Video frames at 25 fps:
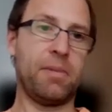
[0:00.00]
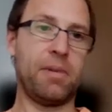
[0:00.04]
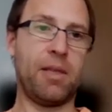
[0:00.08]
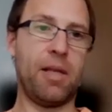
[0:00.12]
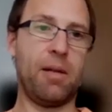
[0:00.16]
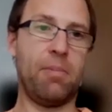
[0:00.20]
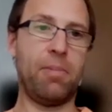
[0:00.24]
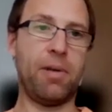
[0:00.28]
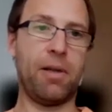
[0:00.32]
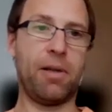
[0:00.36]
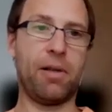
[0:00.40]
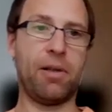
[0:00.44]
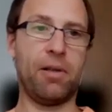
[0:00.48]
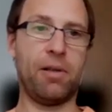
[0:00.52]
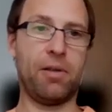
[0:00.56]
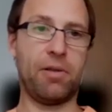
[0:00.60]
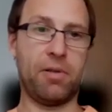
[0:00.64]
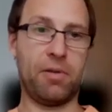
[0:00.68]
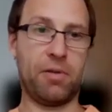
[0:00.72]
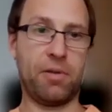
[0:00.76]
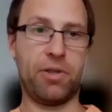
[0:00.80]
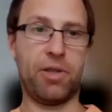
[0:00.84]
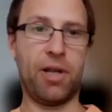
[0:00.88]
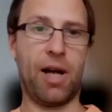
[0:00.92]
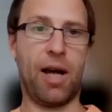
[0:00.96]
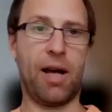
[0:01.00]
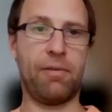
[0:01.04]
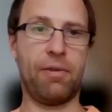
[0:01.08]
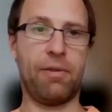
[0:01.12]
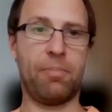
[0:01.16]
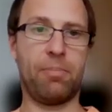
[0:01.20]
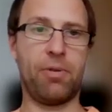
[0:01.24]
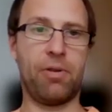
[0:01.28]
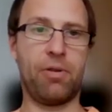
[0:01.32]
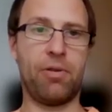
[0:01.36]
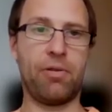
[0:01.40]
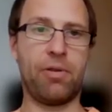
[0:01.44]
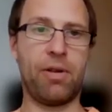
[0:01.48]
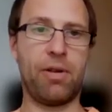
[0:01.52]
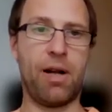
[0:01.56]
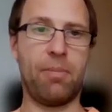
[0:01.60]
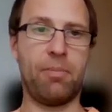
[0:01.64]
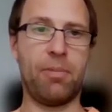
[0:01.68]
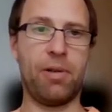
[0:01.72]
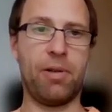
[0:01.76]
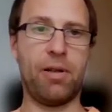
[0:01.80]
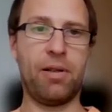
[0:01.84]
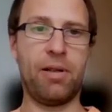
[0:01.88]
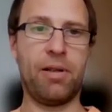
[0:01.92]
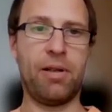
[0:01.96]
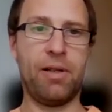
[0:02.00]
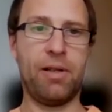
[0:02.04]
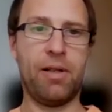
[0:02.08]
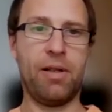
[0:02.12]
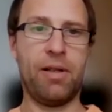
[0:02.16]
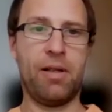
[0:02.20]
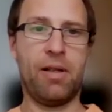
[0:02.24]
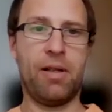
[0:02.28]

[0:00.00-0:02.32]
typical Java programmer,